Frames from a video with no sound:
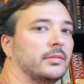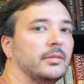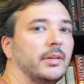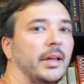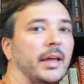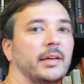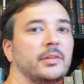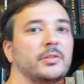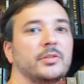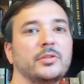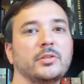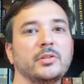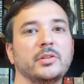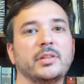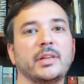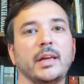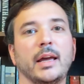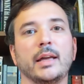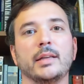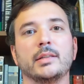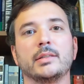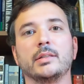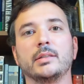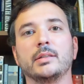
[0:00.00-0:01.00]

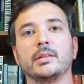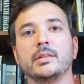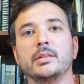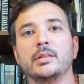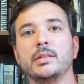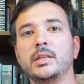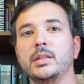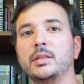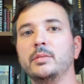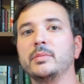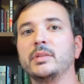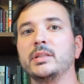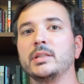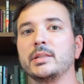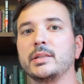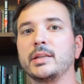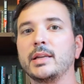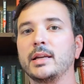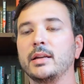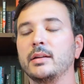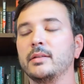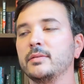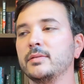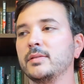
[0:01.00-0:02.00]
exorcising the demons
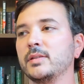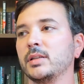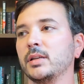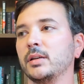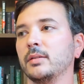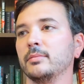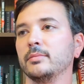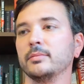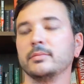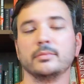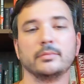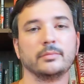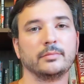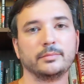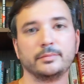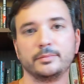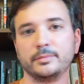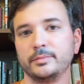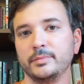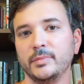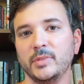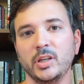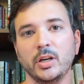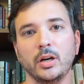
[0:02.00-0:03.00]
out of some
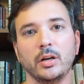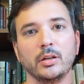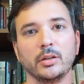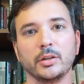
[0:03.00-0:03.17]
young